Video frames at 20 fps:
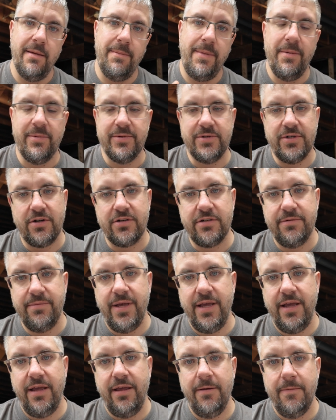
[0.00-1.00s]
people talk to
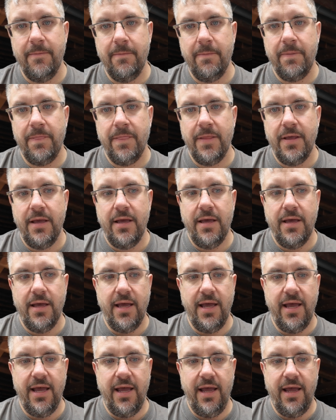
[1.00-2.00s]
me,
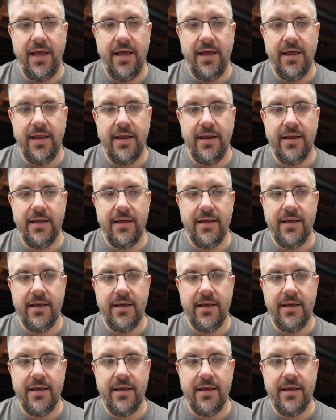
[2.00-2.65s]
and